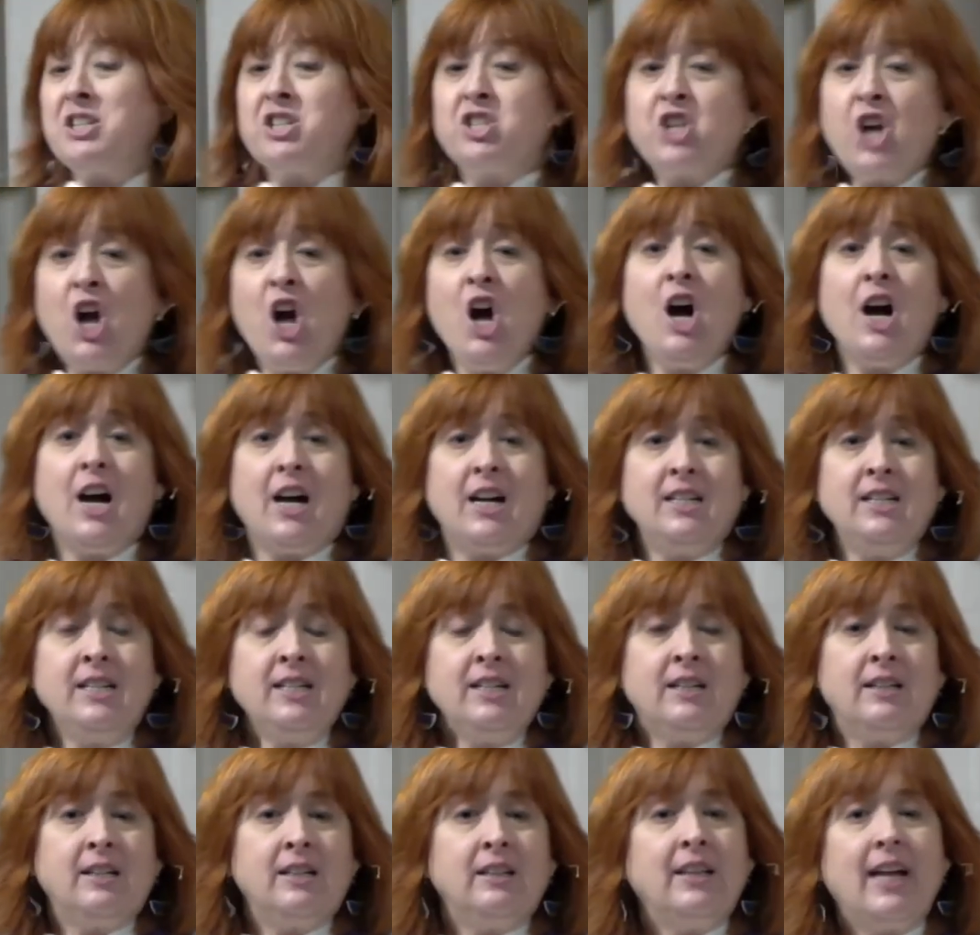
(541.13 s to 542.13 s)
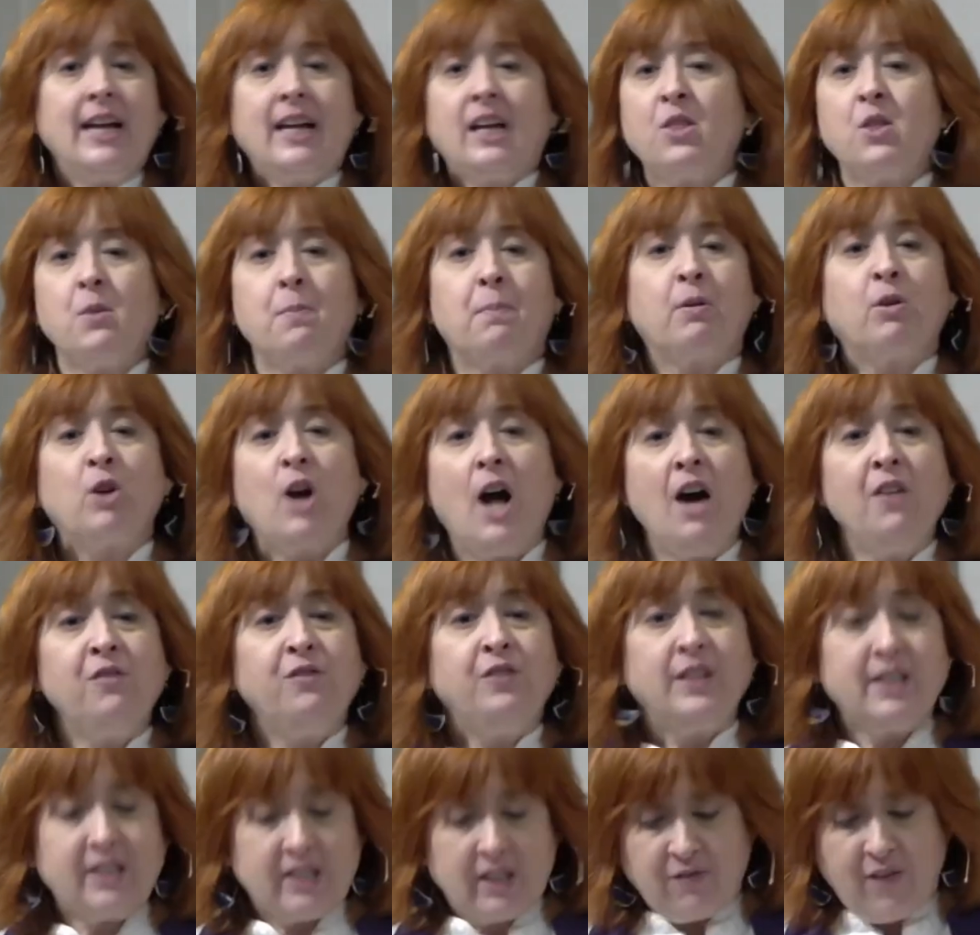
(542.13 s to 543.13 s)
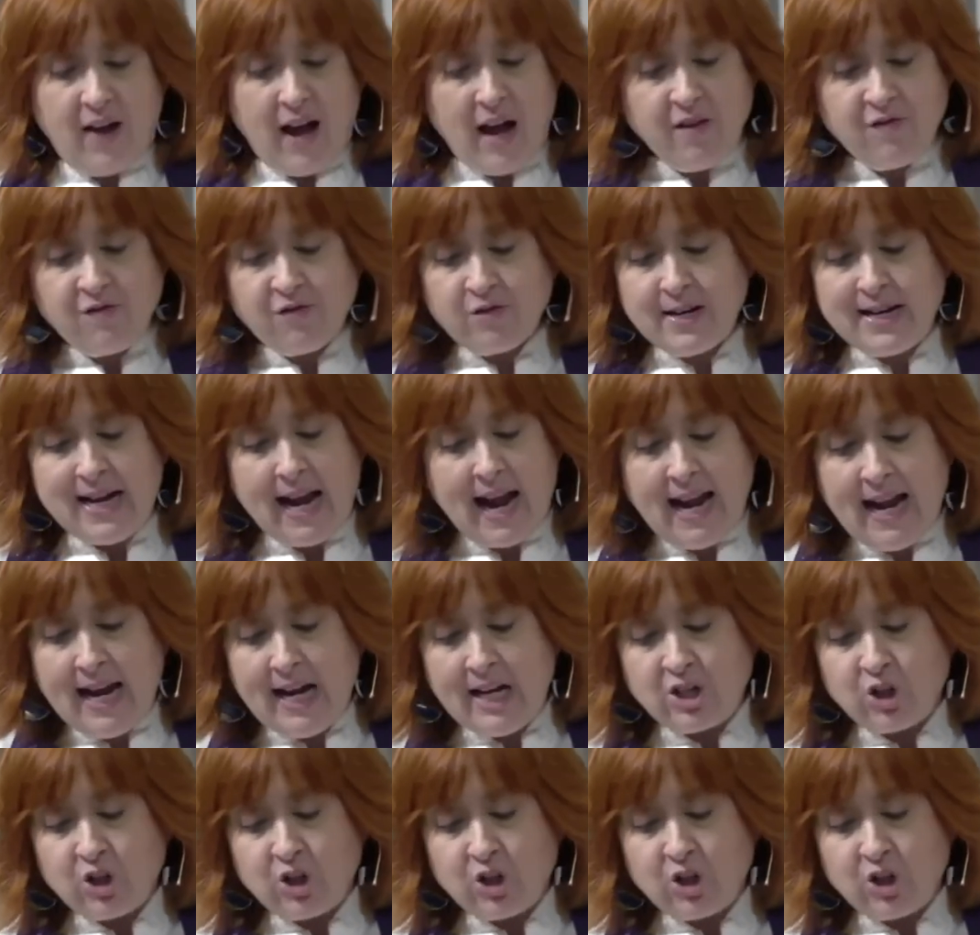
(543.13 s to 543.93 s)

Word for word: But John, like the prophets of every